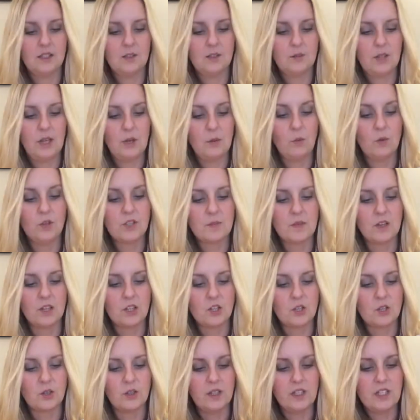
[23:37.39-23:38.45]
well, it was my
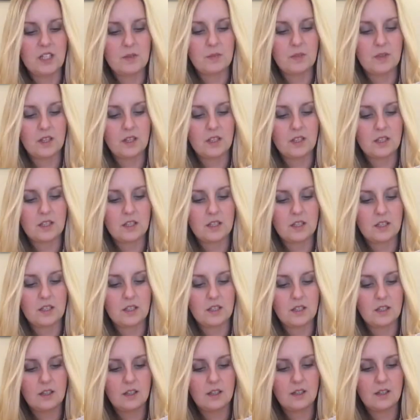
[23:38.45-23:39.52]
choice, but
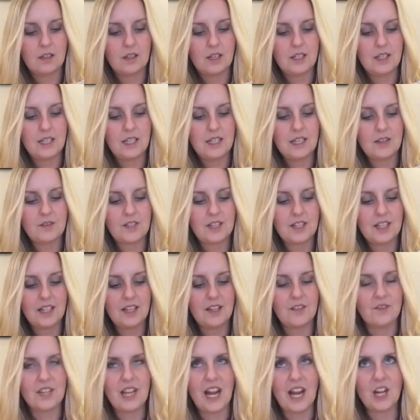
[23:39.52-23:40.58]
I did have to
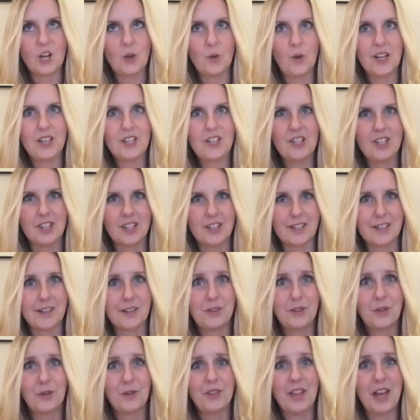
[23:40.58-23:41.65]
think of 10 questions, and I
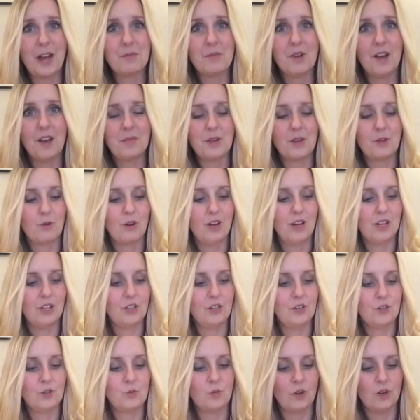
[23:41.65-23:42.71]
thought that might be quite a
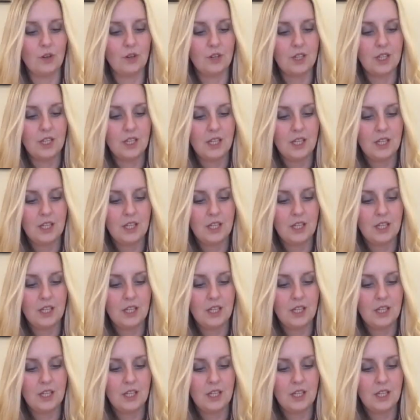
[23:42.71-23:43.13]
good one